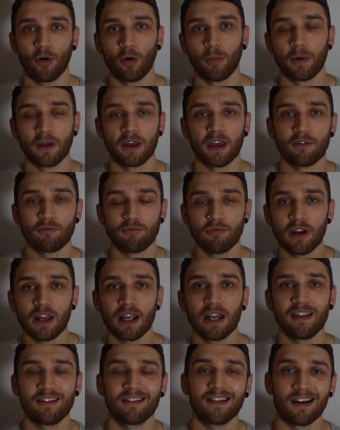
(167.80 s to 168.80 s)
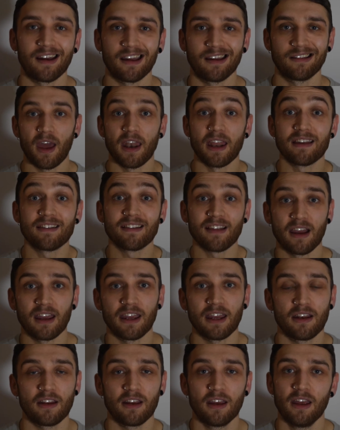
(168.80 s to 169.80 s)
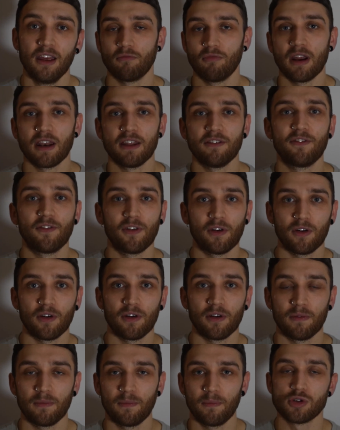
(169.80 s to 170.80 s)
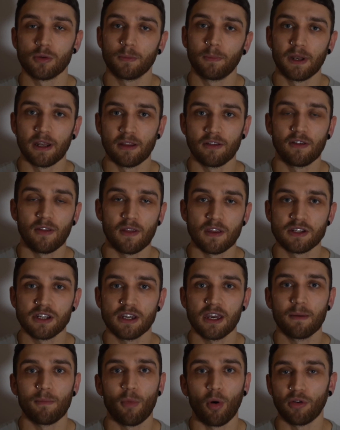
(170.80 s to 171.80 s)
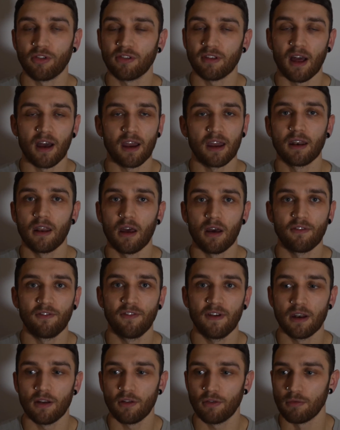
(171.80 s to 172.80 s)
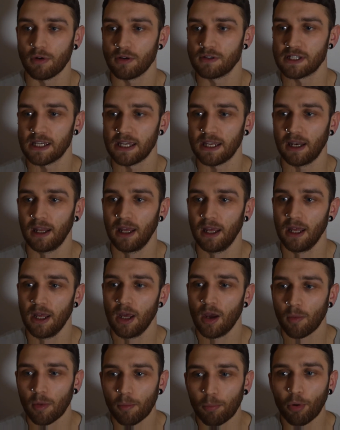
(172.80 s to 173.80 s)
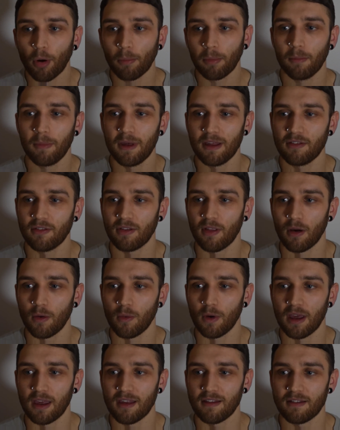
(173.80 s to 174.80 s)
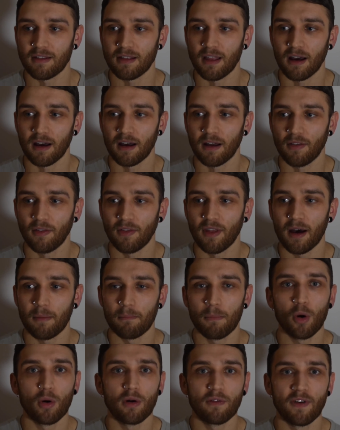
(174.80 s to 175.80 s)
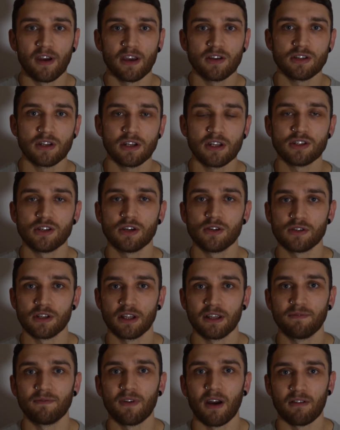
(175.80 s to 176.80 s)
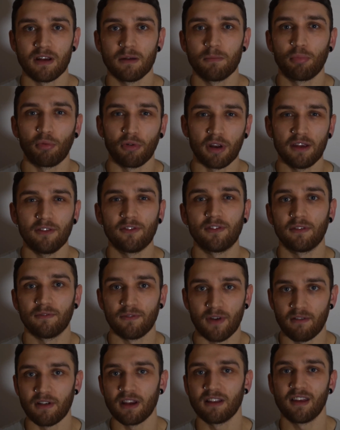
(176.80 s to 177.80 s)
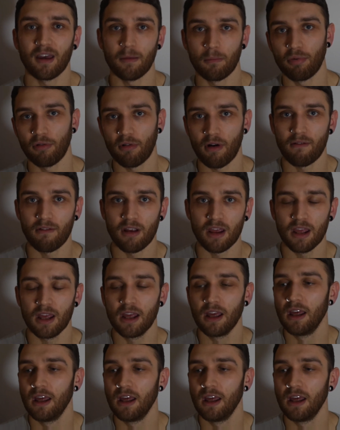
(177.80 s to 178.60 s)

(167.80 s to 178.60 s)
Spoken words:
up and get really psyched and excited, ready for jumping into the gym or starting a fitness routine. The problem is though, is that motivation is usually very brief and very temporary.